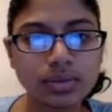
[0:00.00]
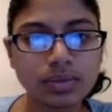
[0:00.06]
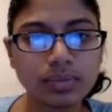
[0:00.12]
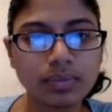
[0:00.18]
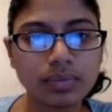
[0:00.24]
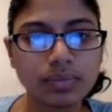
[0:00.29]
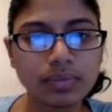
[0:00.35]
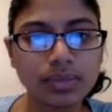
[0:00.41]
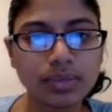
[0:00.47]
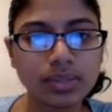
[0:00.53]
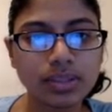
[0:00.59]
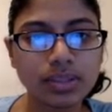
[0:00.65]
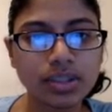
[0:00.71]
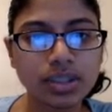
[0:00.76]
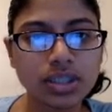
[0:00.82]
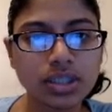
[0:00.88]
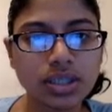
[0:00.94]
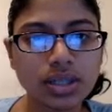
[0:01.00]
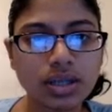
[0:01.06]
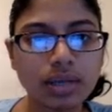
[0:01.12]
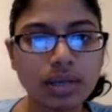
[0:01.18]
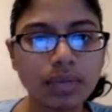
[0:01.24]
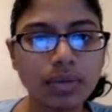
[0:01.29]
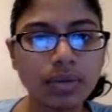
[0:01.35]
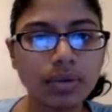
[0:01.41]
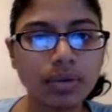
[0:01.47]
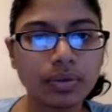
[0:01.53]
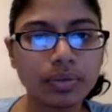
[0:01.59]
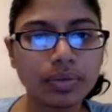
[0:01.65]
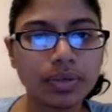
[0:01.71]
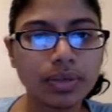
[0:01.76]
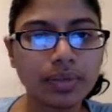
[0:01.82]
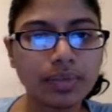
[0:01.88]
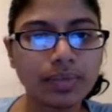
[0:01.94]
I'm just going to change that up a little
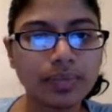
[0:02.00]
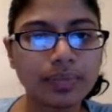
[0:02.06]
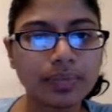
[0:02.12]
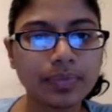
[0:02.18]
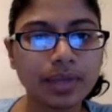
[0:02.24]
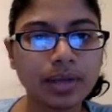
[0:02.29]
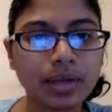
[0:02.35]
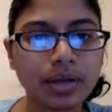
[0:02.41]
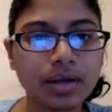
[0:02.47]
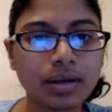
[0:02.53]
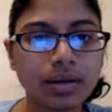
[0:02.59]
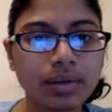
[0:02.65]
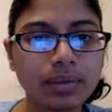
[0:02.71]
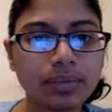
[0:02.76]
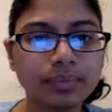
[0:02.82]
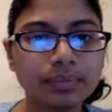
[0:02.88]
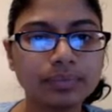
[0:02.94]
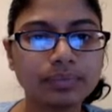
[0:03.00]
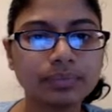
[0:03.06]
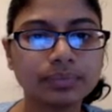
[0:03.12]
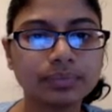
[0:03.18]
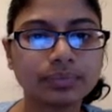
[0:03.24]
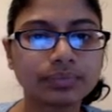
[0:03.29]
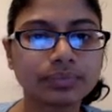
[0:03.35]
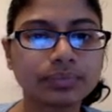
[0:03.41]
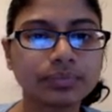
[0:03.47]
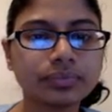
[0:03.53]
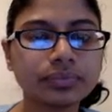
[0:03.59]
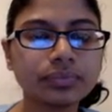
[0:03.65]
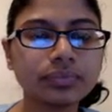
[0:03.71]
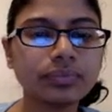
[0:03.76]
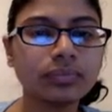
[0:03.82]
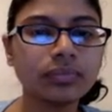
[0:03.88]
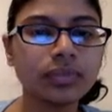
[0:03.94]
bit. And
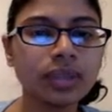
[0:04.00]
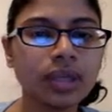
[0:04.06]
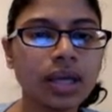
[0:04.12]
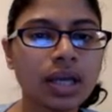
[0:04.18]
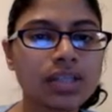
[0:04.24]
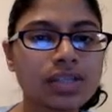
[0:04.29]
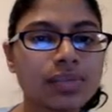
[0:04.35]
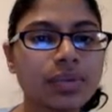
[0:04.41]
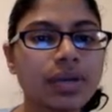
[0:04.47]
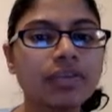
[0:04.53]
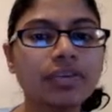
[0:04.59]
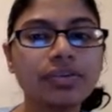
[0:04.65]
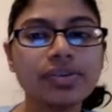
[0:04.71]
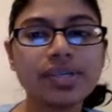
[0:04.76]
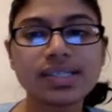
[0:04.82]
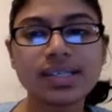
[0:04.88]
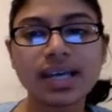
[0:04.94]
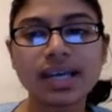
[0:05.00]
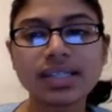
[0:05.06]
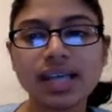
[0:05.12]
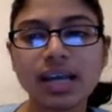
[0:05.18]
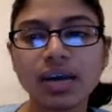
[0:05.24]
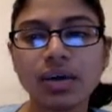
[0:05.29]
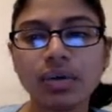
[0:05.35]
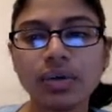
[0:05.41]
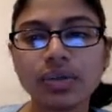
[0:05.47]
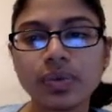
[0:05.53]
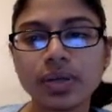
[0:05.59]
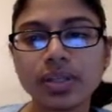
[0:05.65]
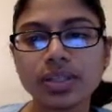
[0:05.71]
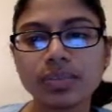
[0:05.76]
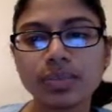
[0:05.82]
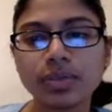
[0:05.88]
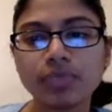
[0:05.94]
so whenever it resets, I always want it
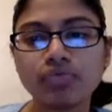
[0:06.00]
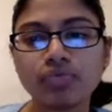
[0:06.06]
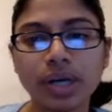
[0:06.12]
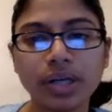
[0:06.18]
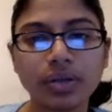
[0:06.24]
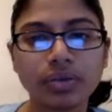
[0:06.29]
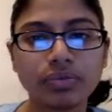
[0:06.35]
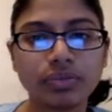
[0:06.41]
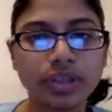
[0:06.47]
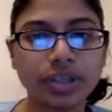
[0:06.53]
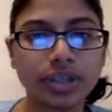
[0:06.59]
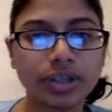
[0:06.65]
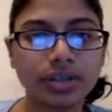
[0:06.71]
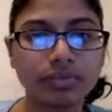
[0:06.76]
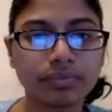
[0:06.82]
to be right over here.